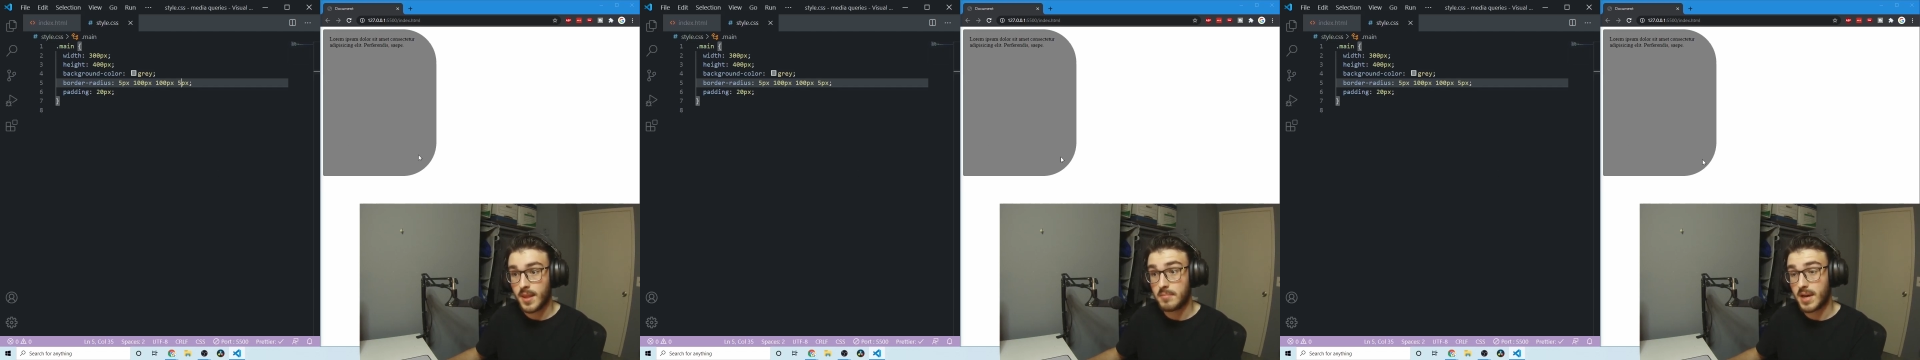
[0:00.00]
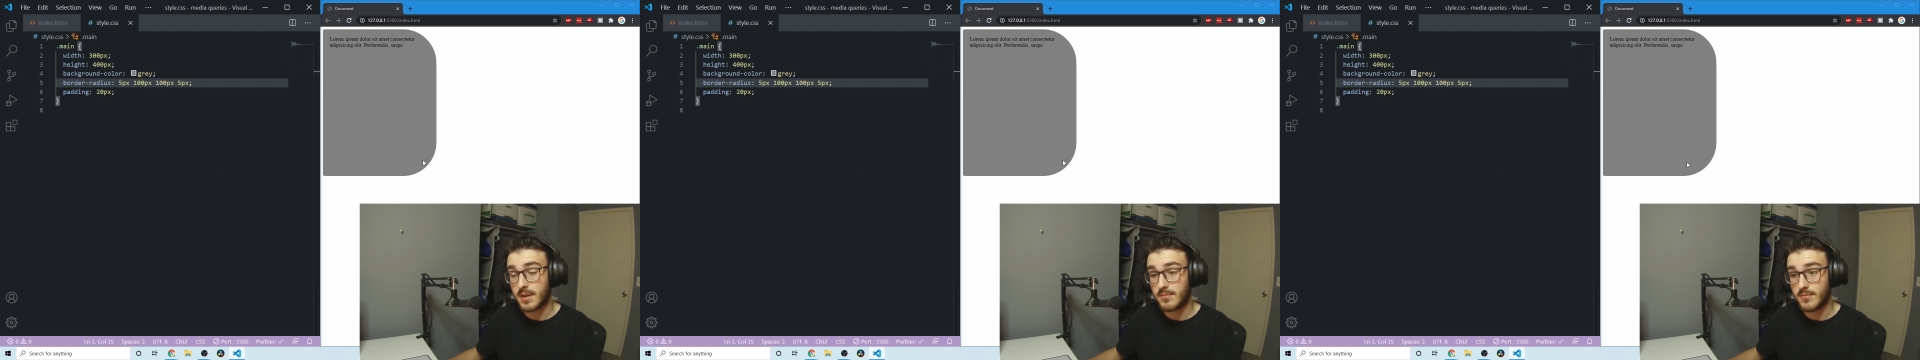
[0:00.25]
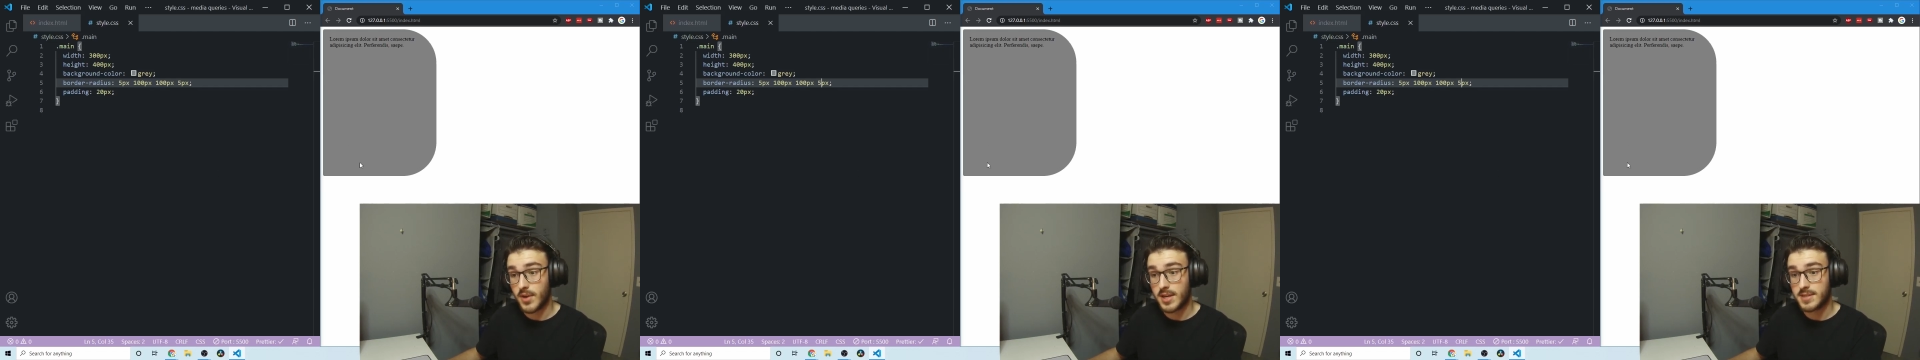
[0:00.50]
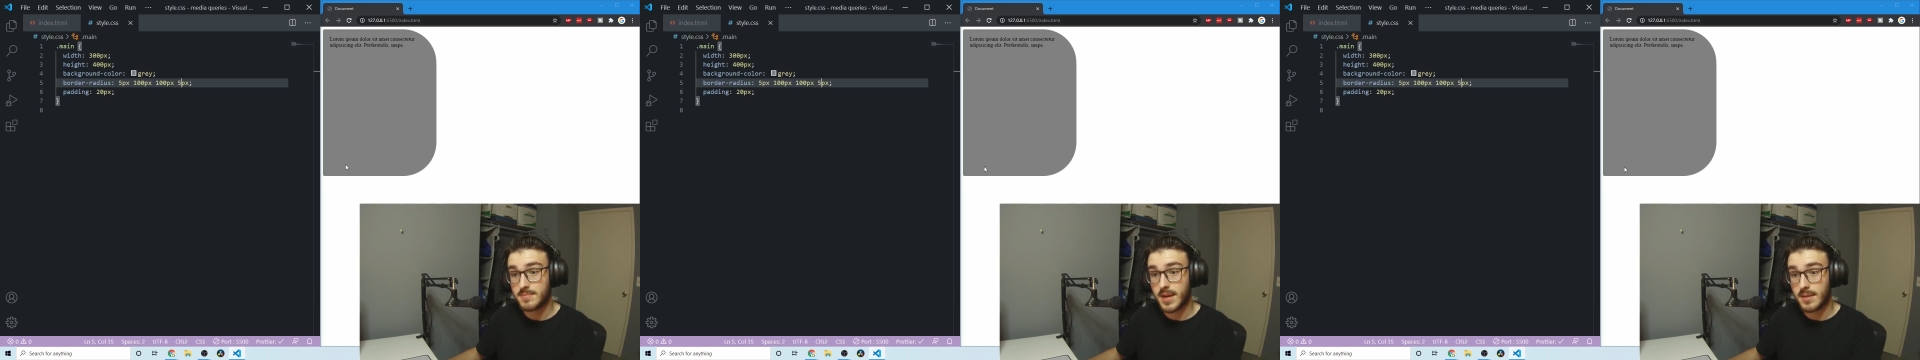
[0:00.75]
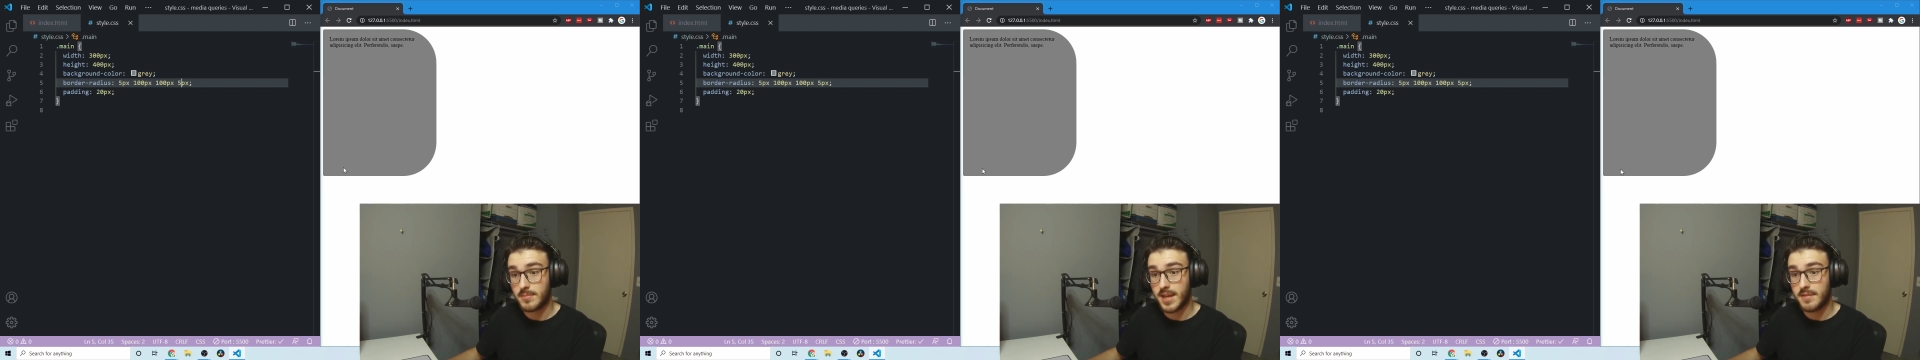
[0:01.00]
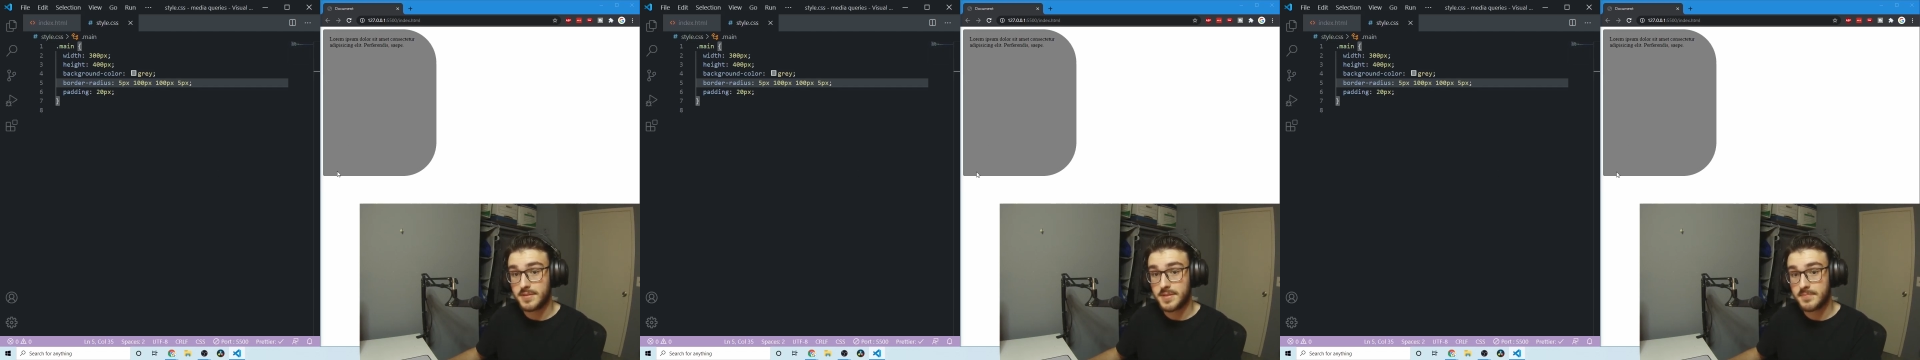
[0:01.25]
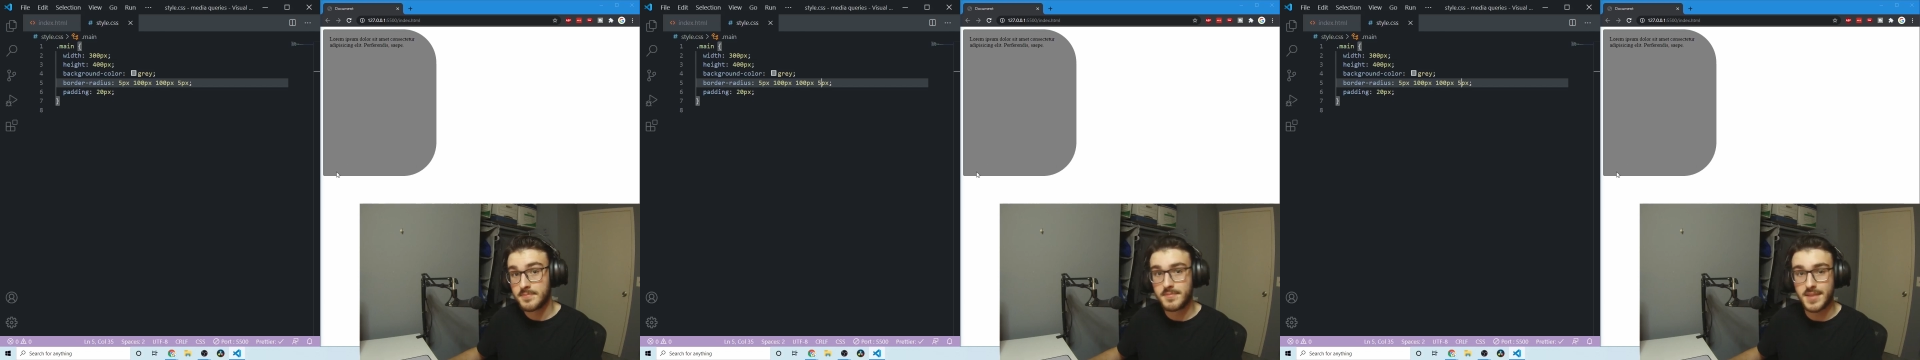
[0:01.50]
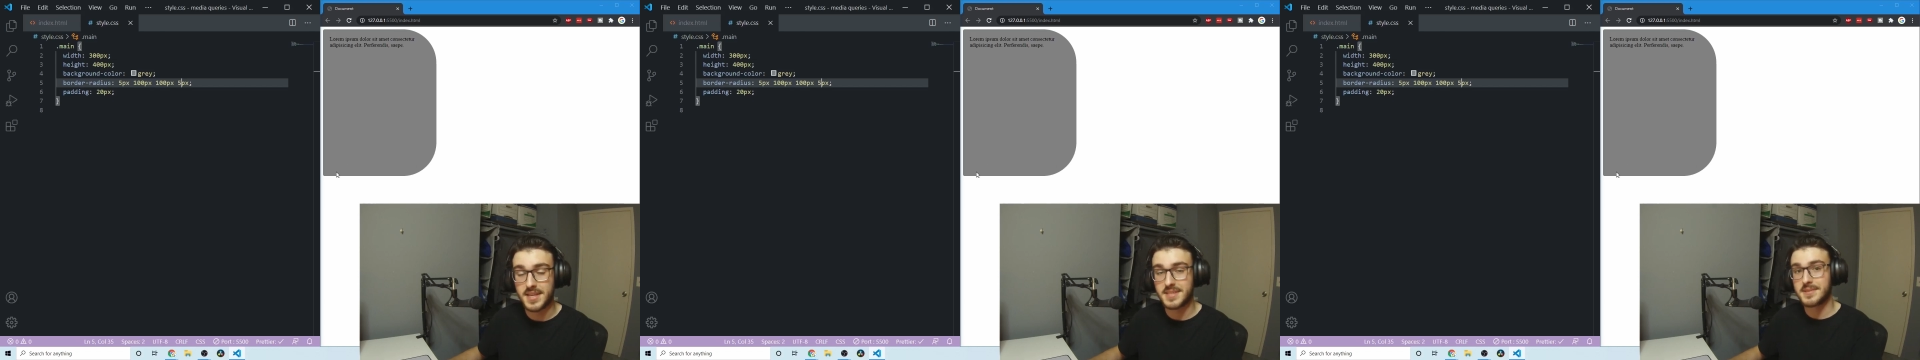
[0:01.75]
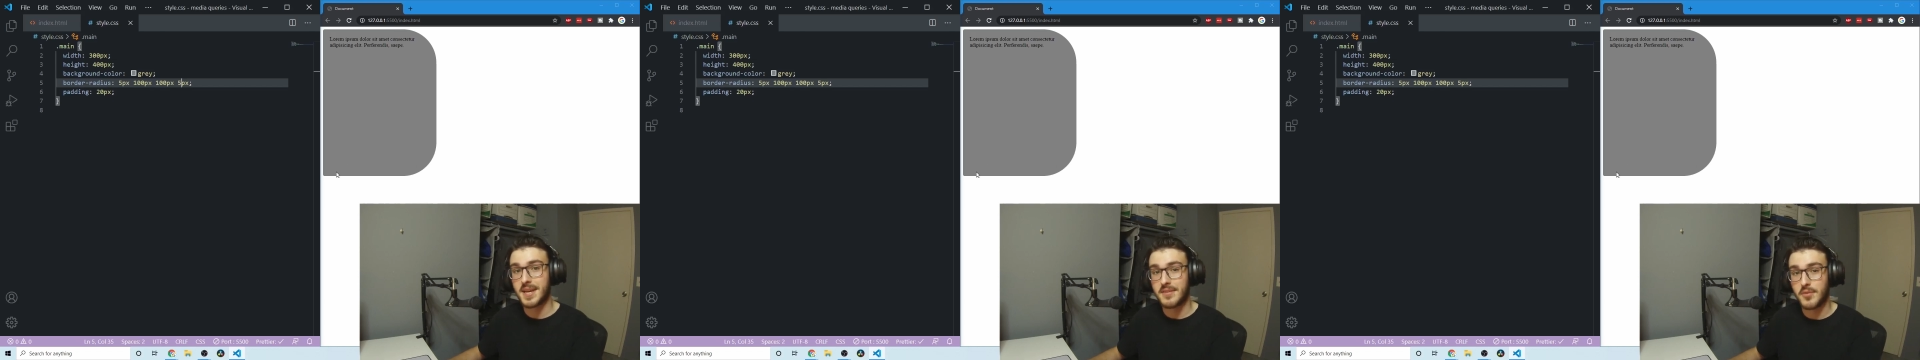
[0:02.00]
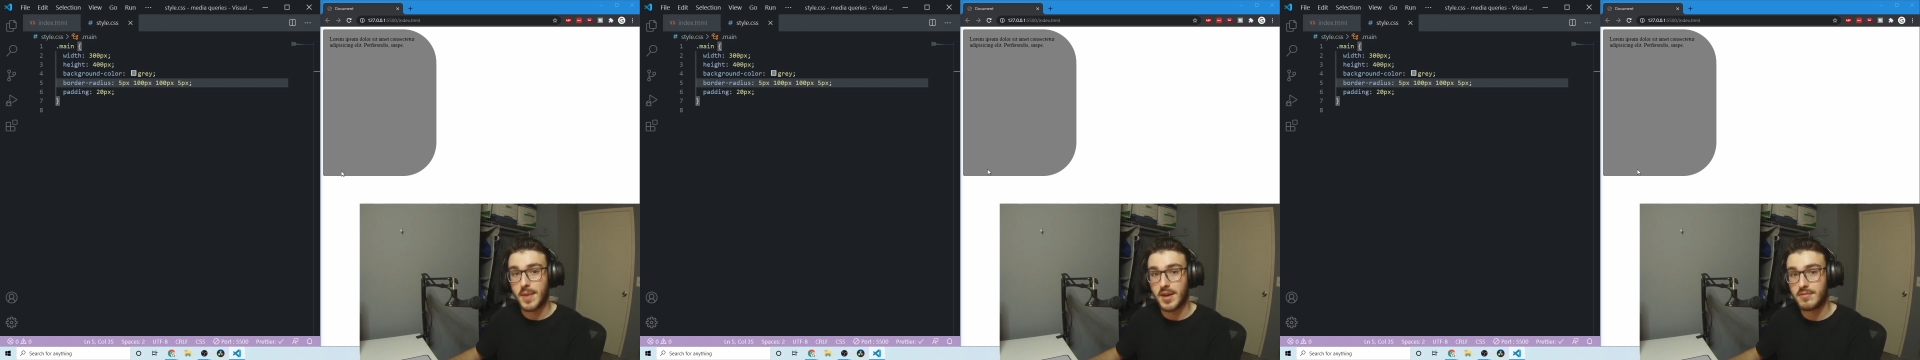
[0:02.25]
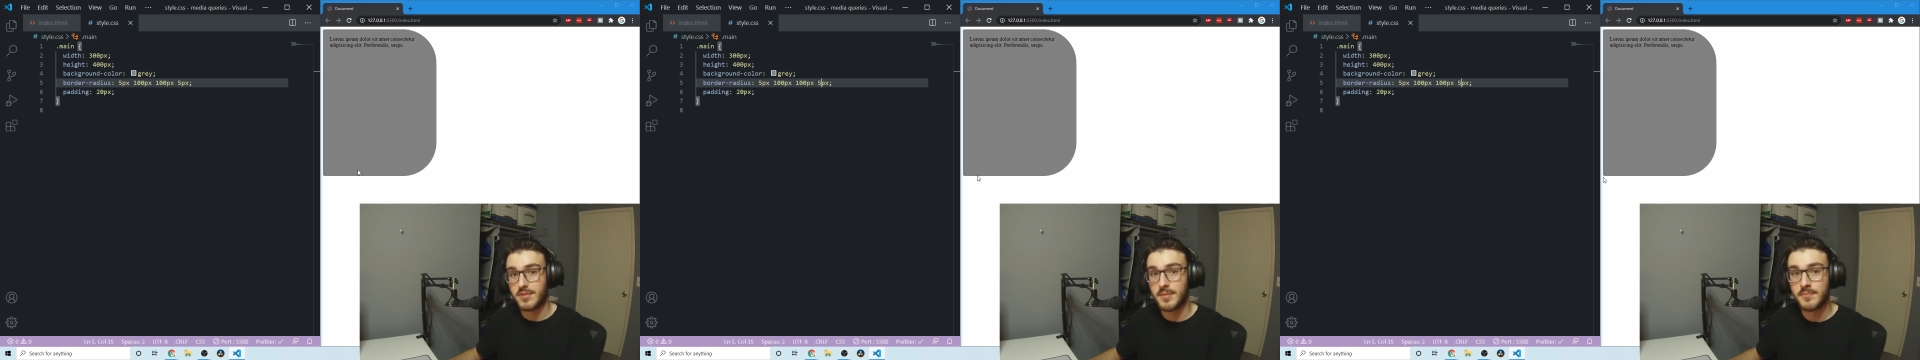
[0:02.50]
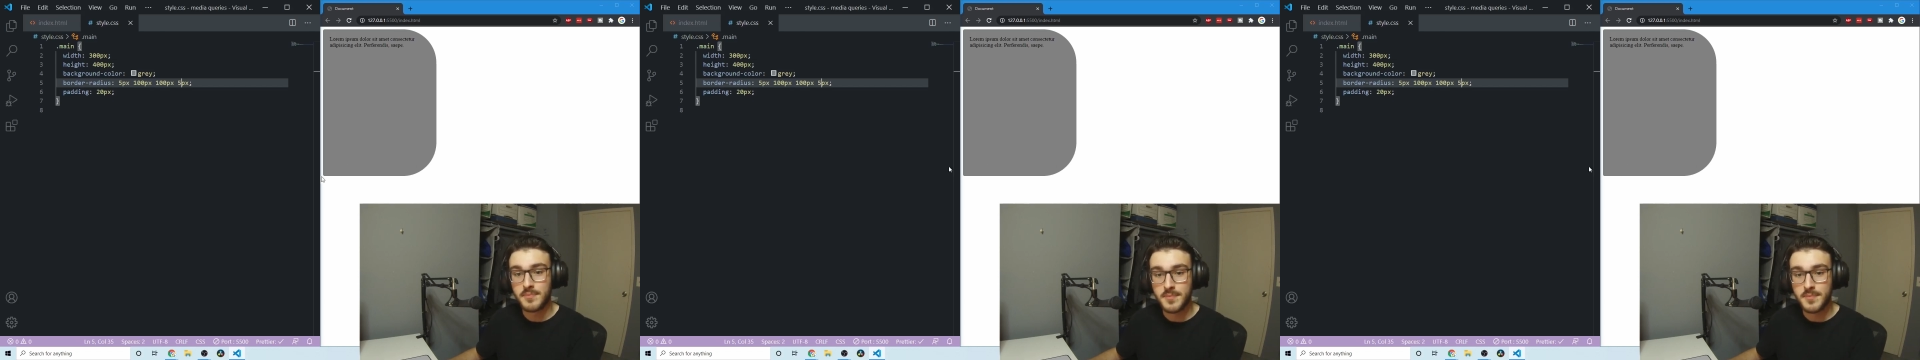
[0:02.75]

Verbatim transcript: bottom right, bottom left. That's kind of a mouthful.